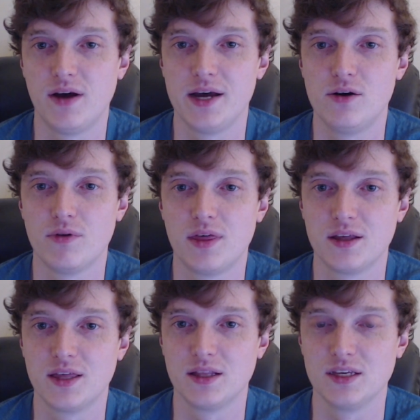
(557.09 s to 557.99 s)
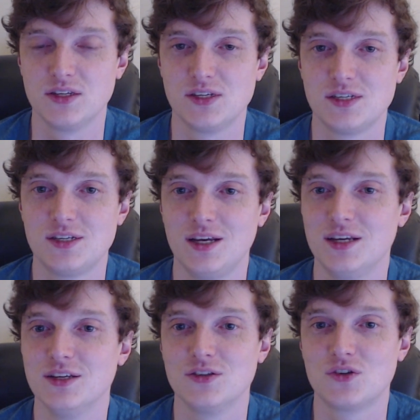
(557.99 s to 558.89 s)
I don't think that this
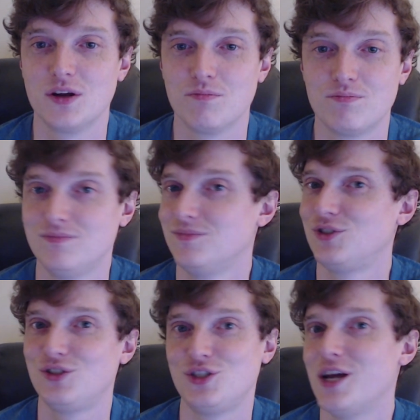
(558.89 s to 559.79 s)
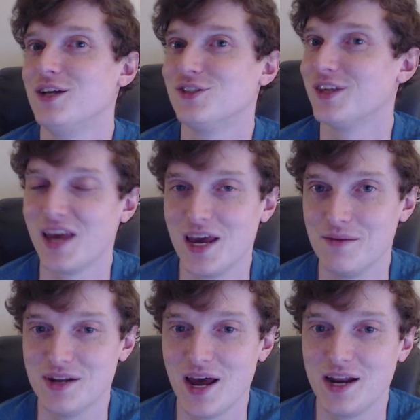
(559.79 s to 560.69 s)
is going to change the
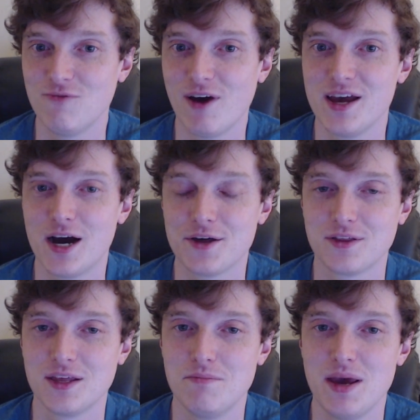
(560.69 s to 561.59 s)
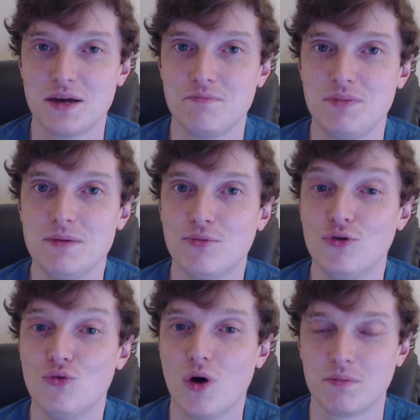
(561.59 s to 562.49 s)
game in any way other than make people
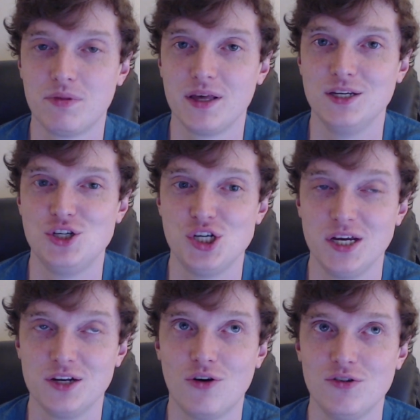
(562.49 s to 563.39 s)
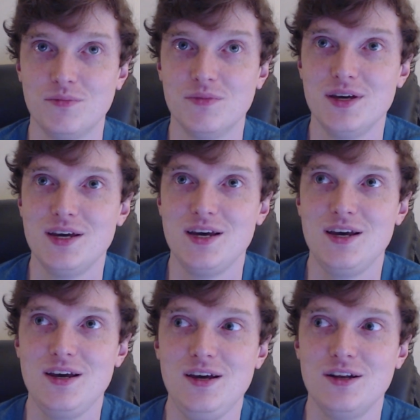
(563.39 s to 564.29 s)
who want to play Jade Golem
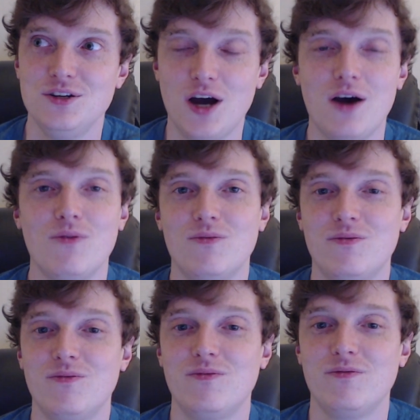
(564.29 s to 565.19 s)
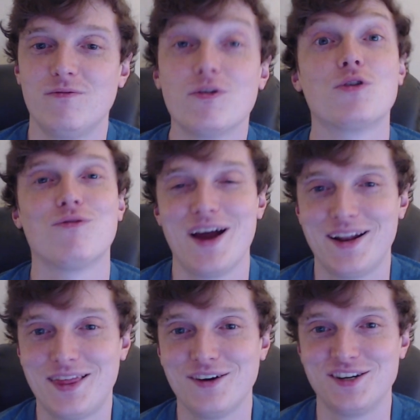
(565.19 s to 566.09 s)
not
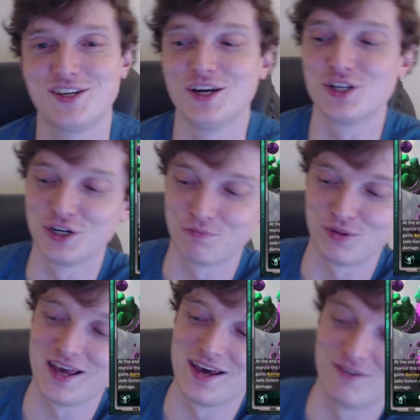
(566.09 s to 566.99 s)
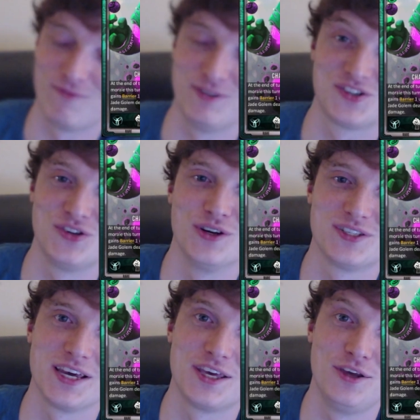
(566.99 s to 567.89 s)
regret their decision to play it as soon as
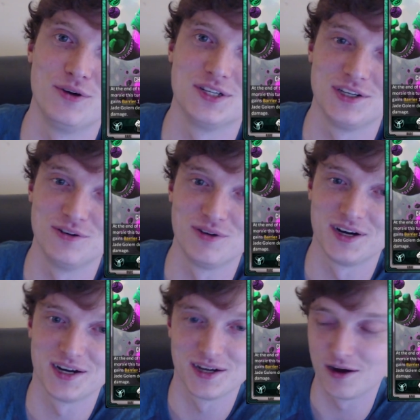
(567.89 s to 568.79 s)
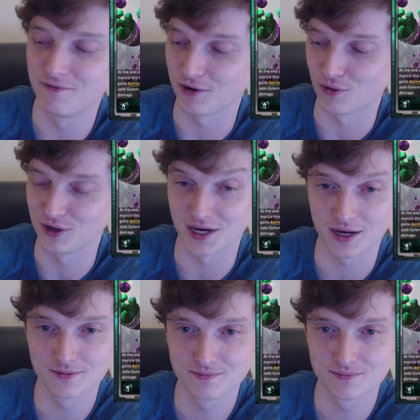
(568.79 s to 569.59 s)
they queue into a Veror deck.